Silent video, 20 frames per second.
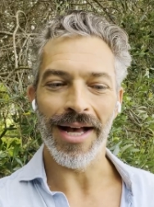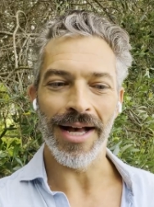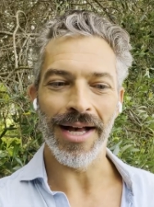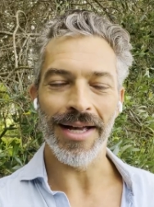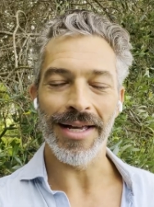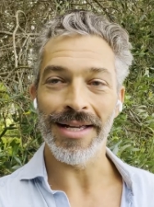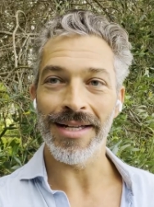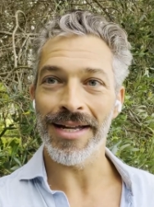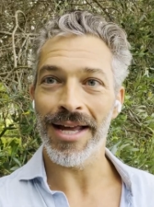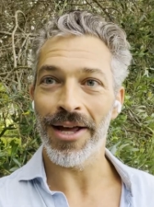
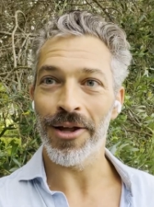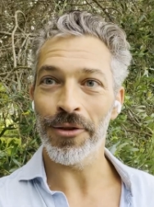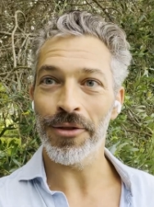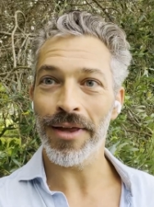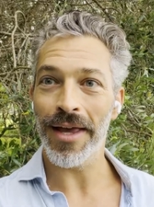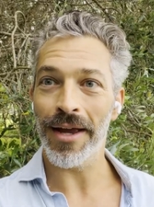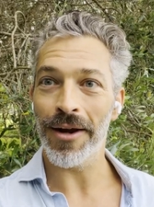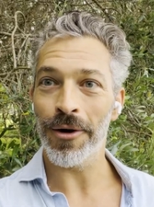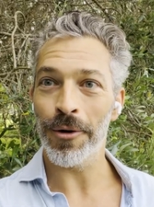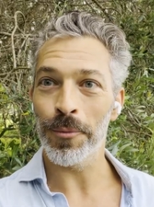in
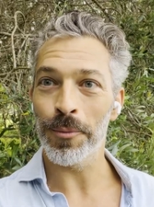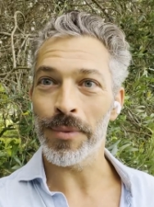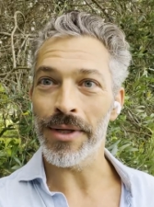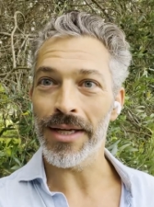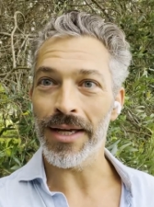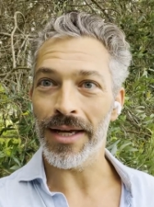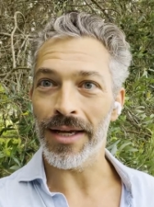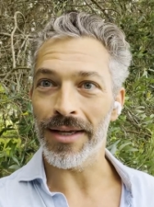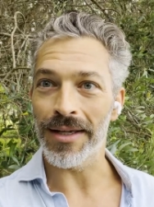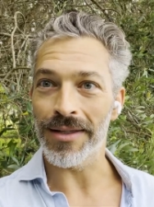healthcare
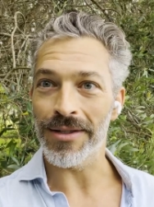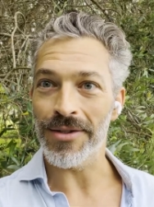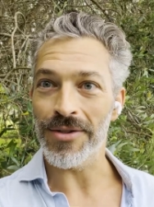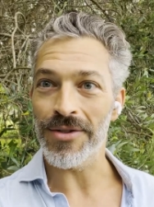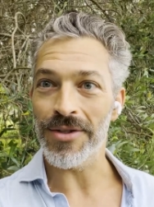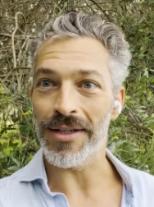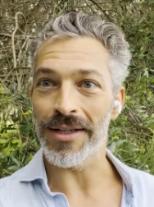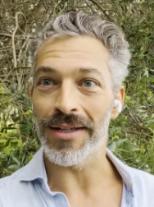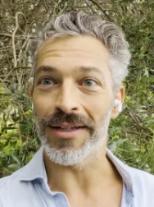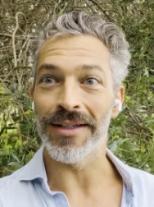because,
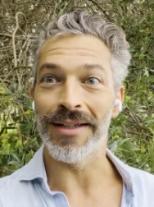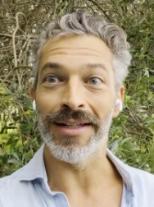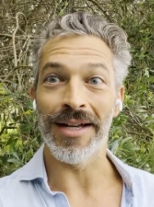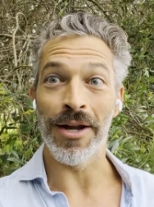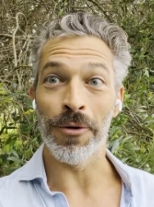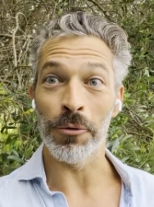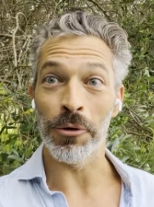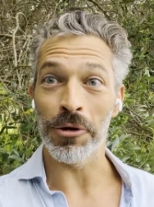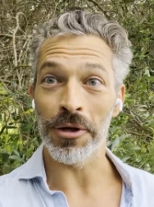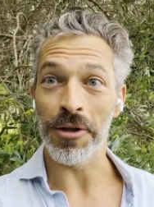and I
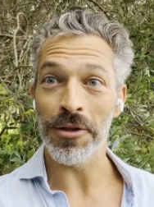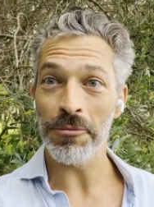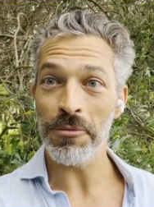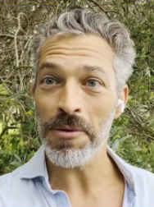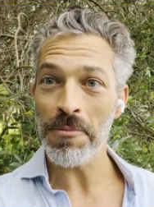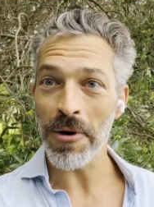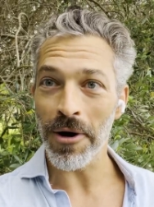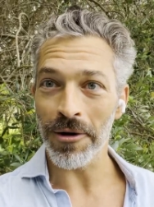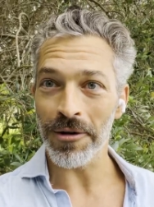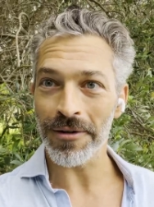wrote a
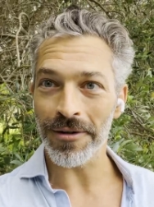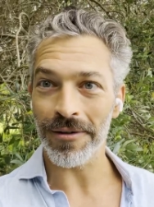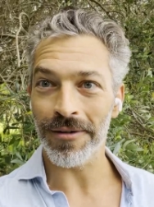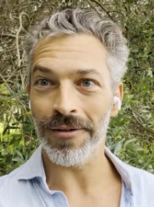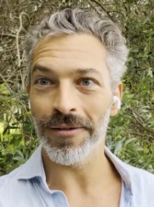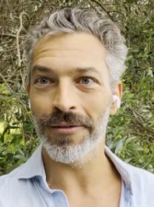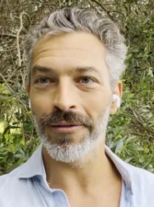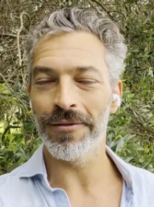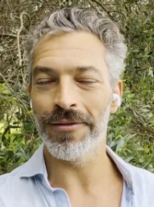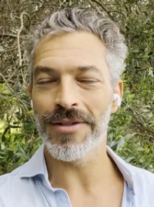three-part
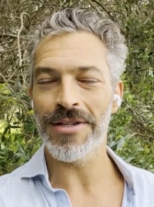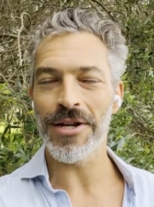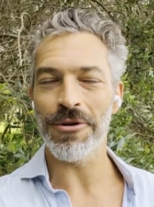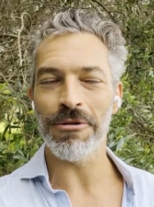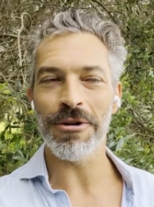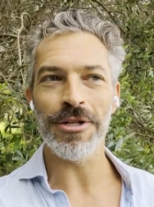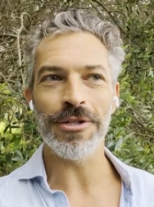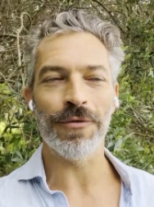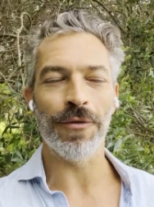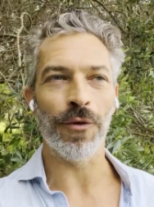
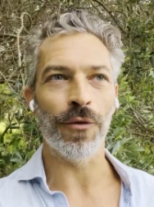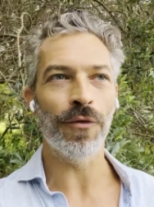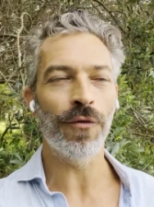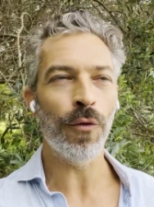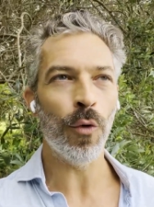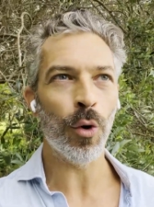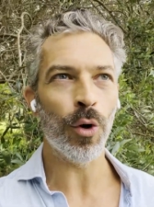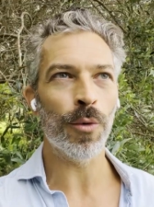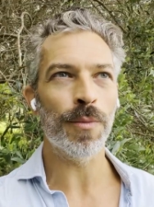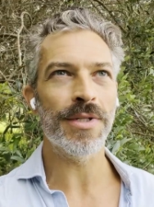series for
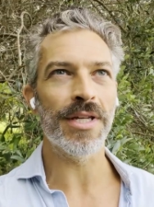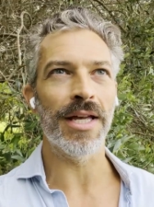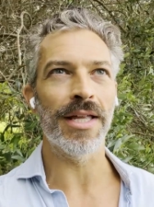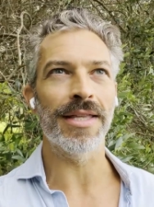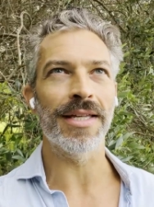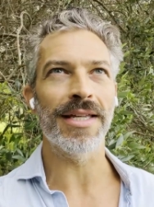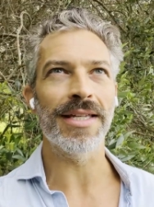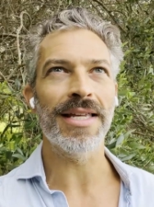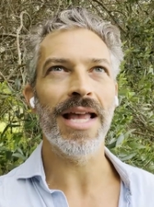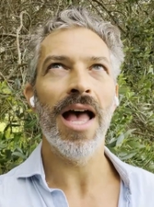Forbes on
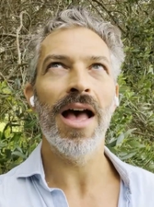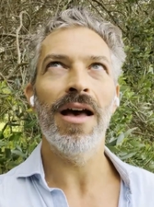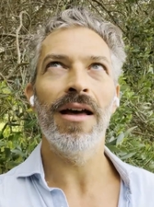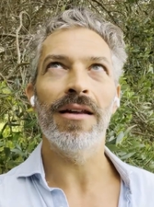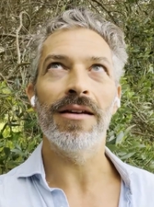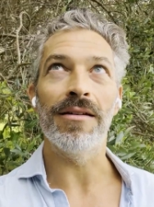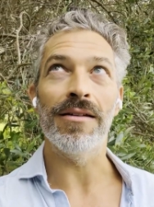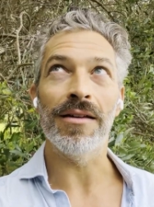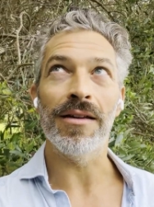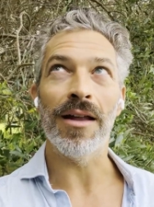this,
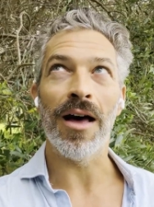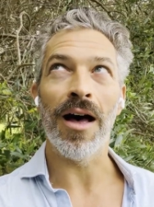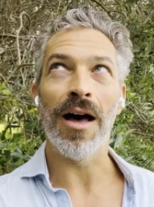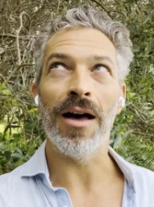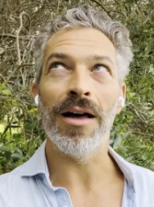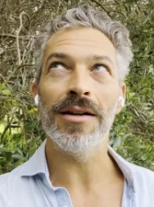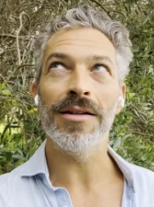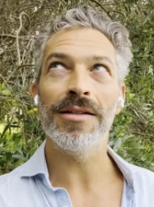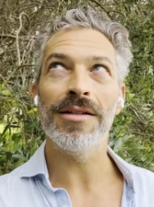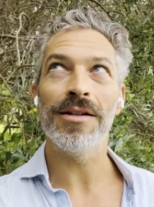
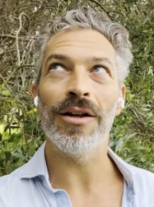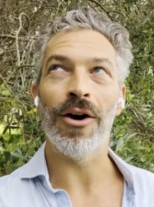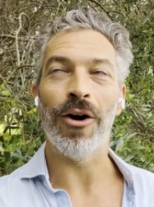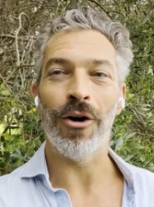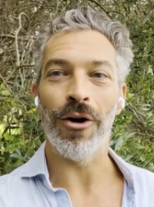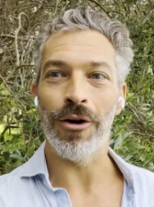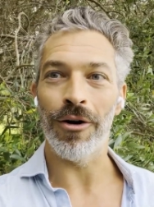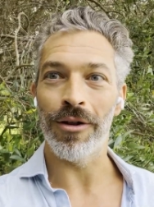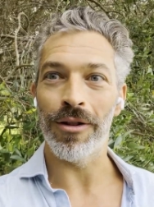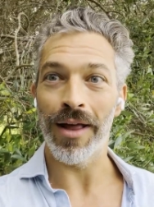not
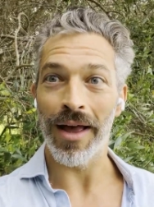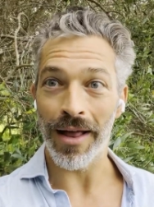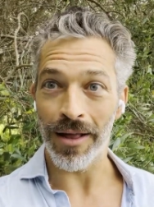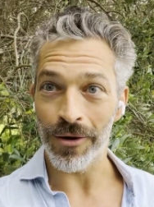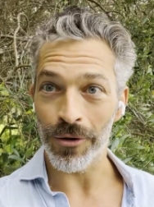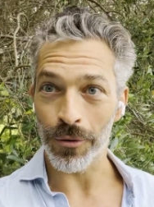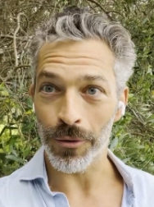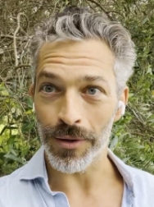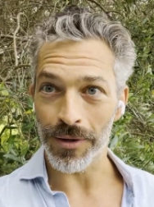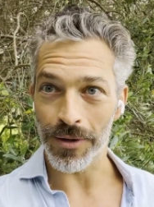all
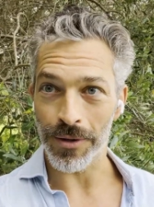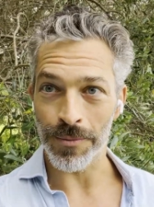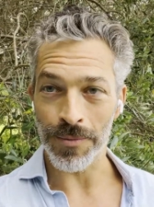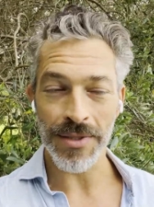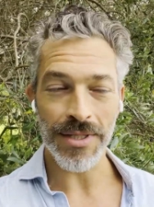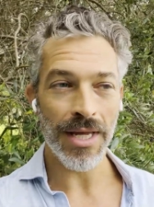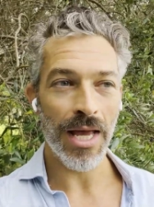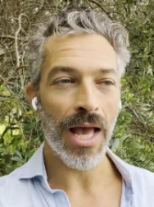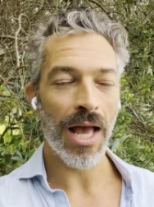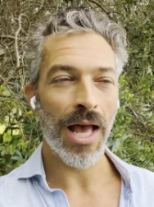
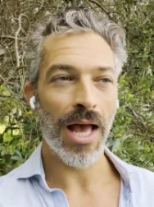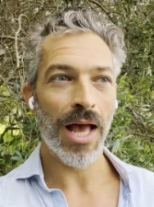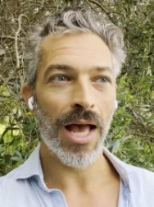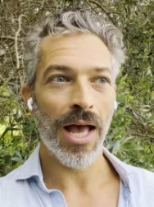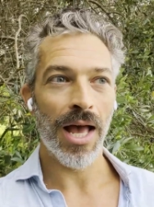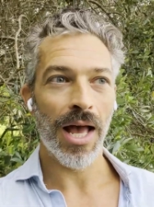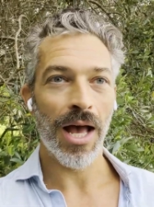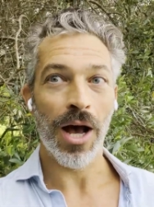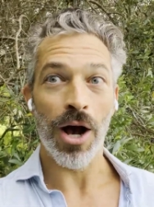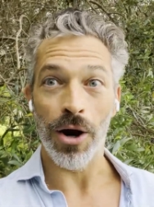algorithms
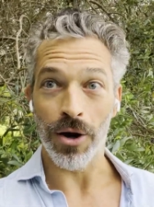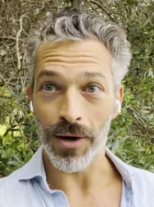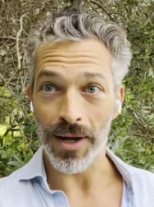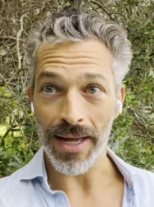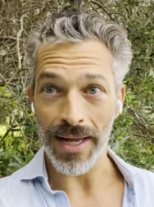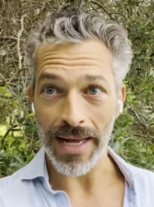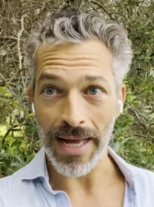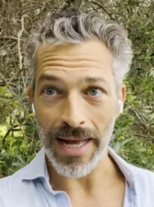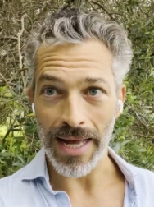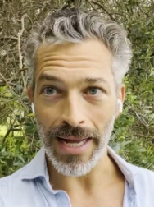are
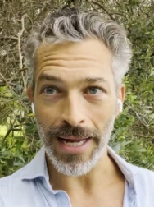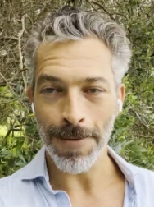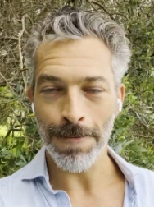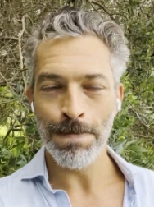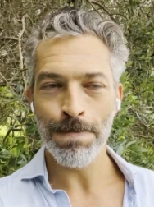AI.